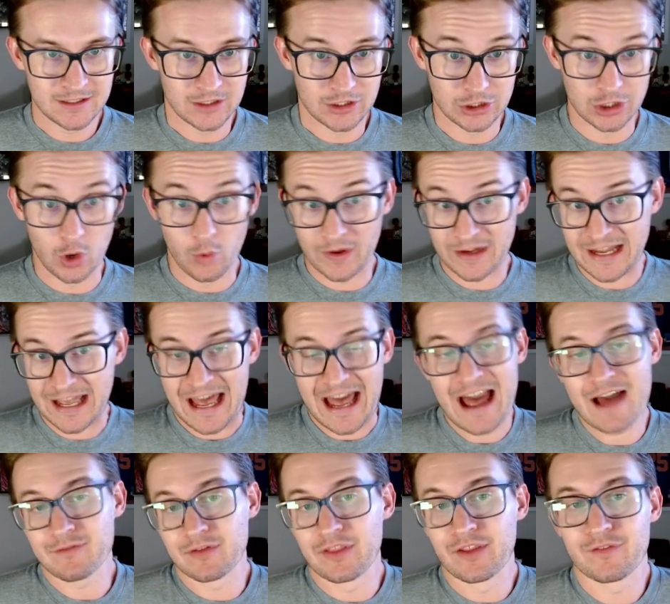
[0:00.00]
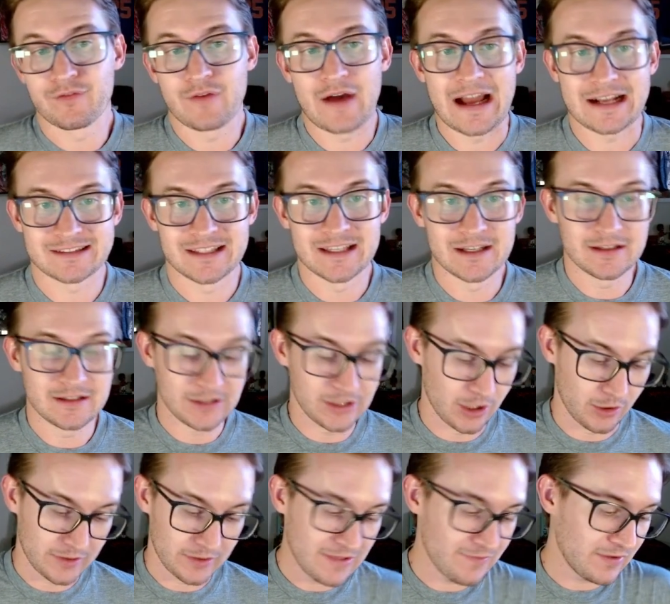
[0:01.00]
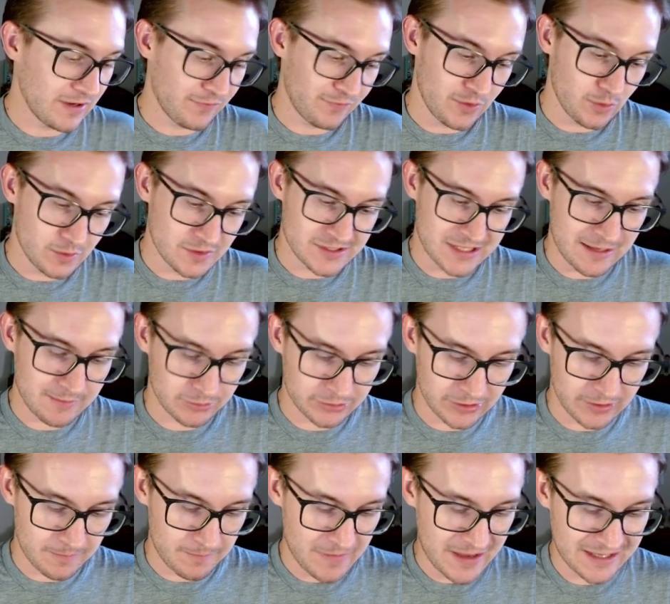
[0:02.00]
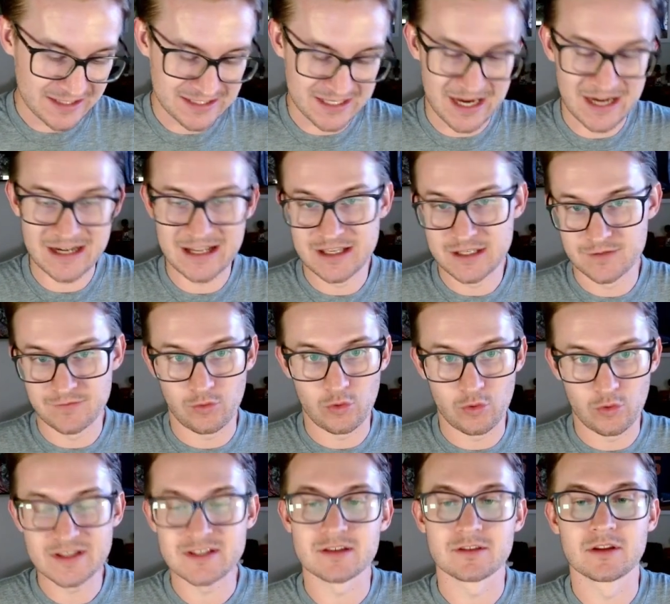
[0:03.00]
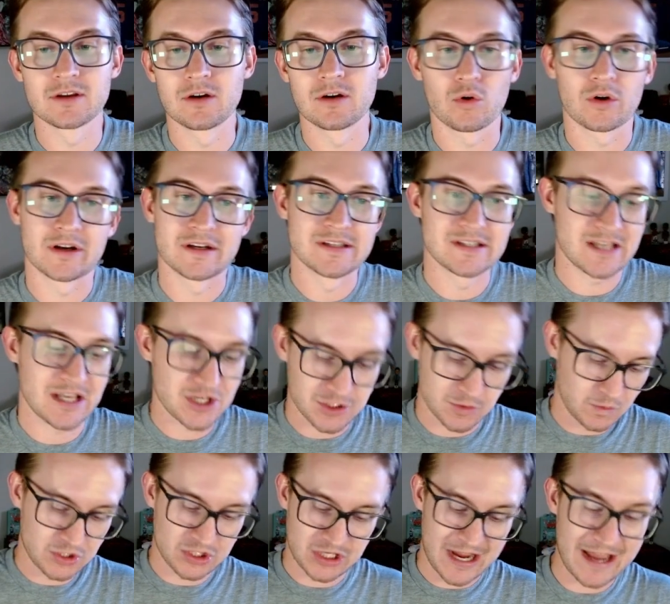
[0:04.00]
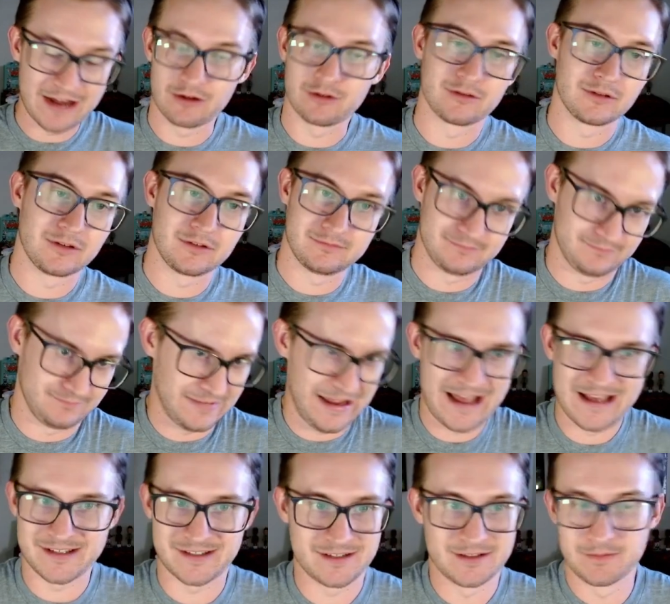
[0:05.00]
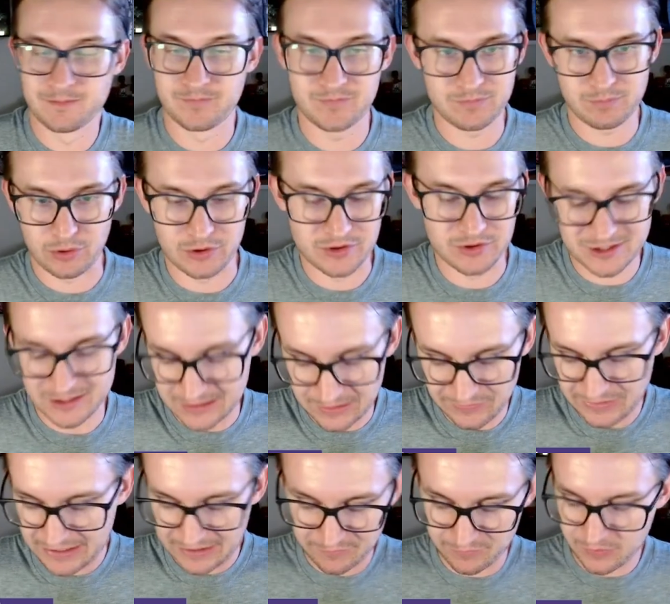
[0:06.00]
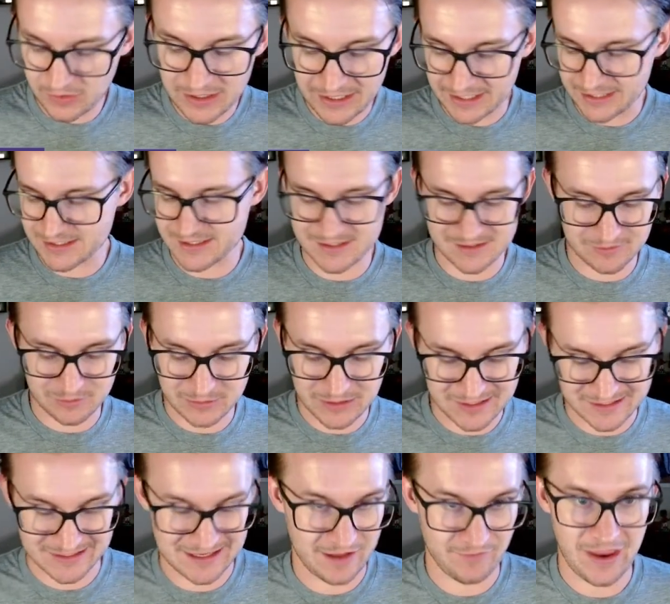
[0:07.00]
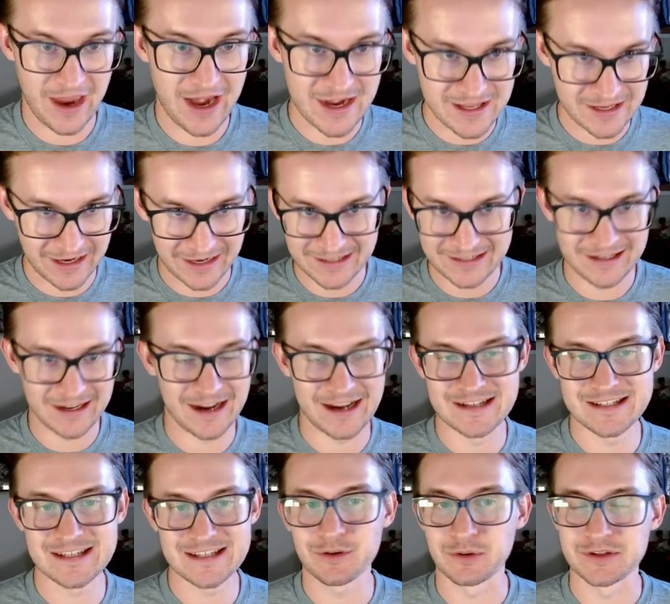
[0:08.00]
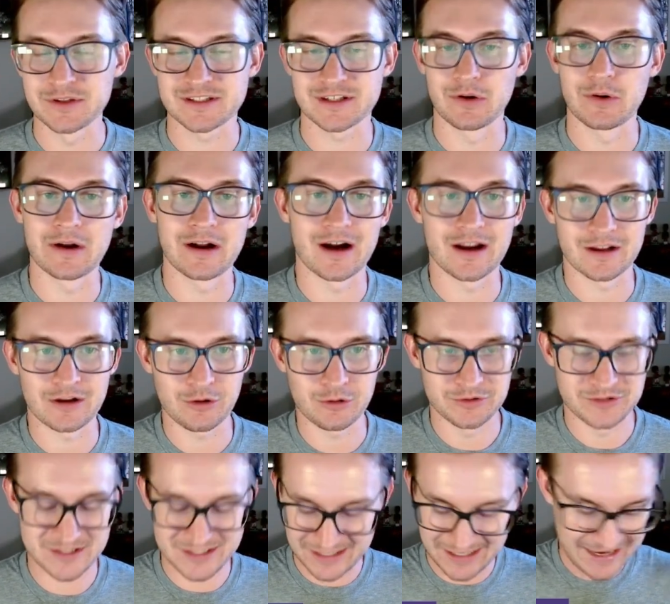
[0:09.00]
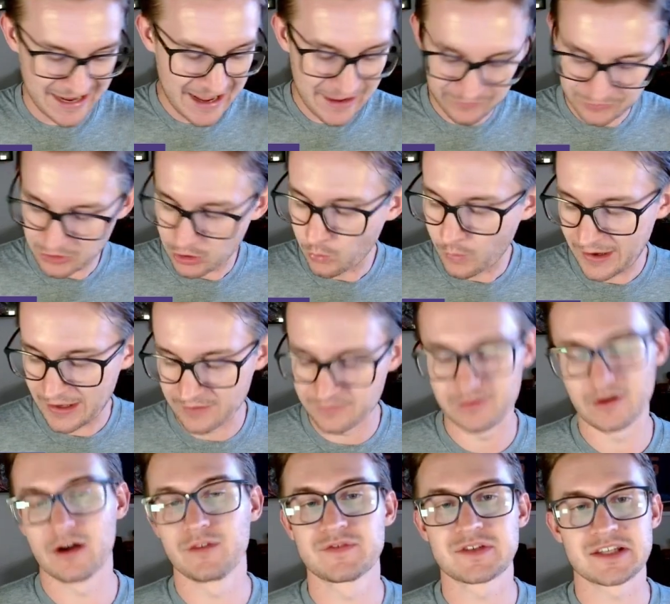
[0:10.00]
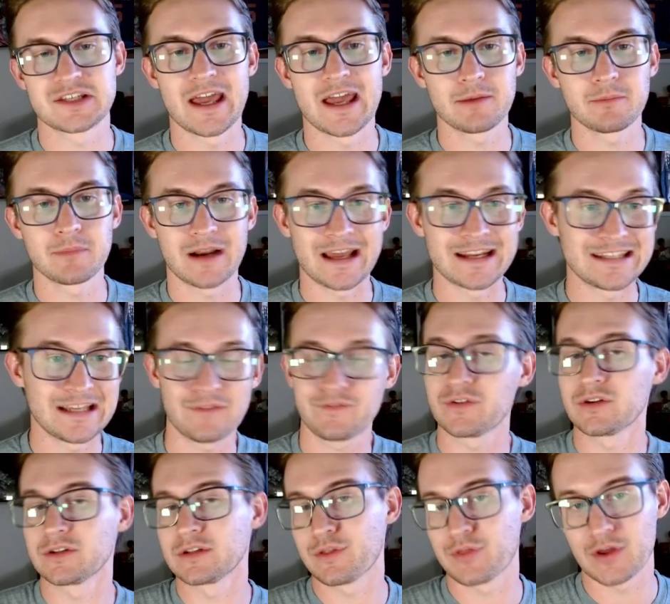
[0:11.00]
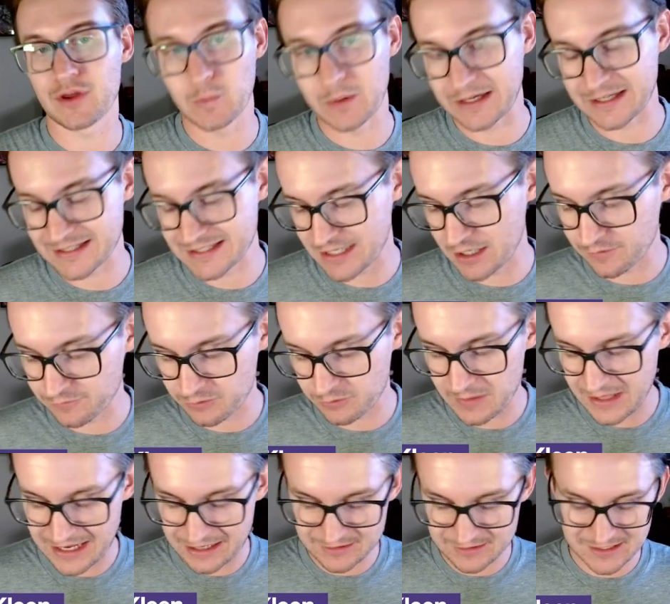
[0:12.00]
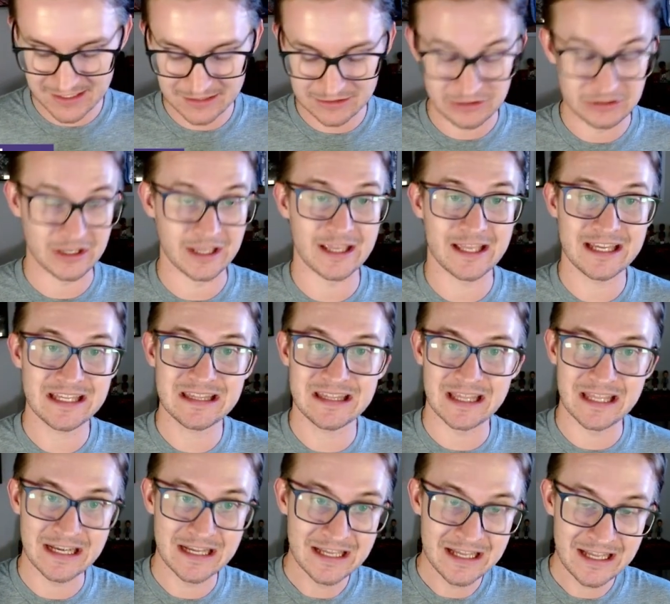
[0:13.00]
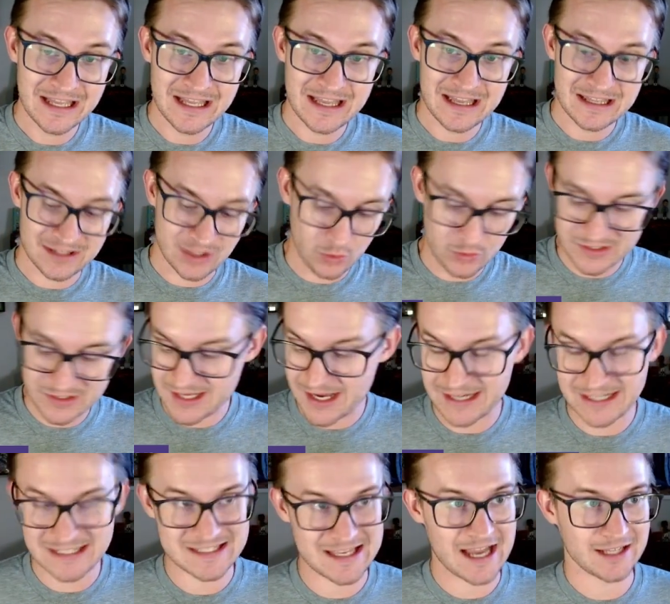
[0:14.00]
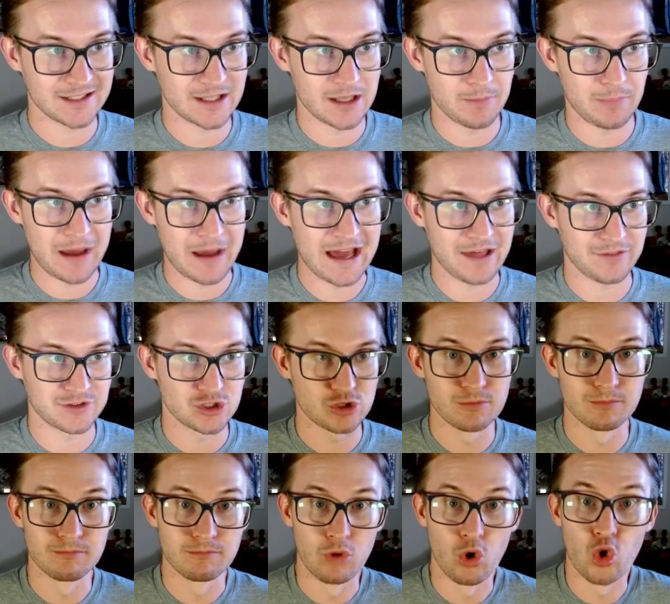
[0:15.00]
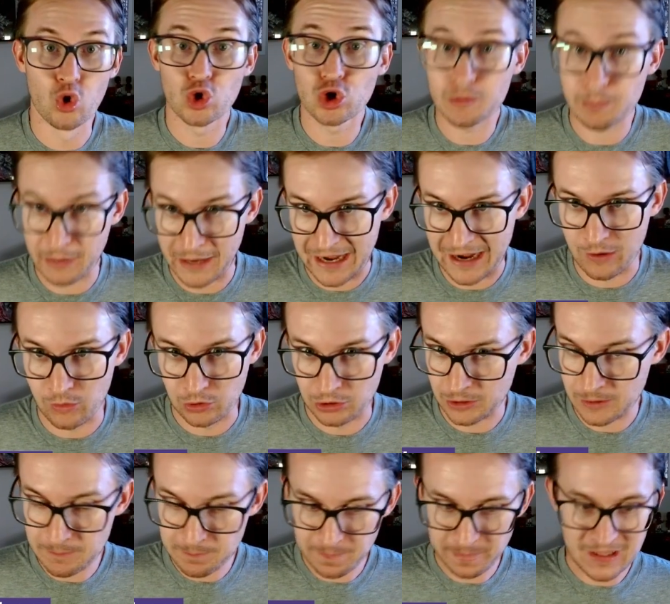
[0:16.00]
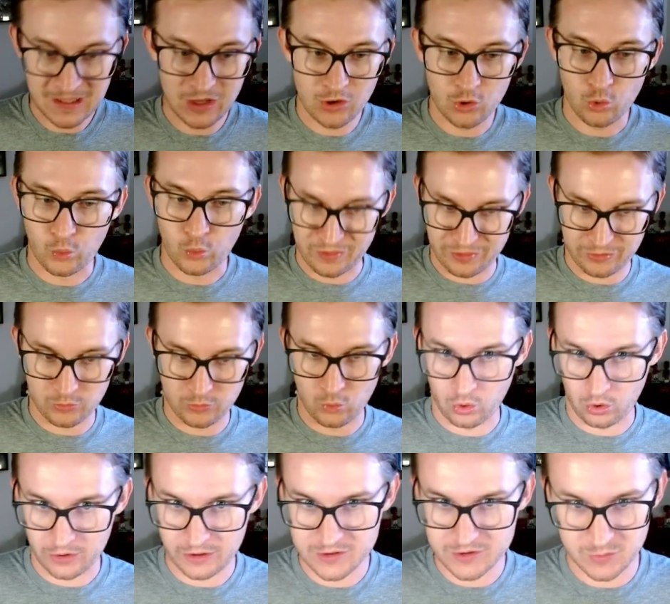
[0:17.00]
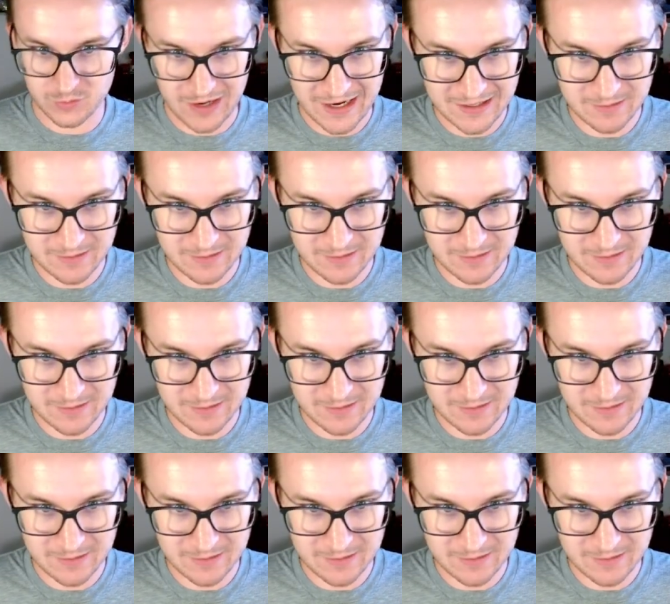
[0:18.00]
going to have, and the fact that, you know, even if he was able to maintain his voice in the organization, which I don't, as a person living in Phoenix who doesn't have any idea what's going on at Golden State, I have no way of saying, but I definitely think we can tell from the outside looking in that there was not exactly a path to more power with the Warriors, right?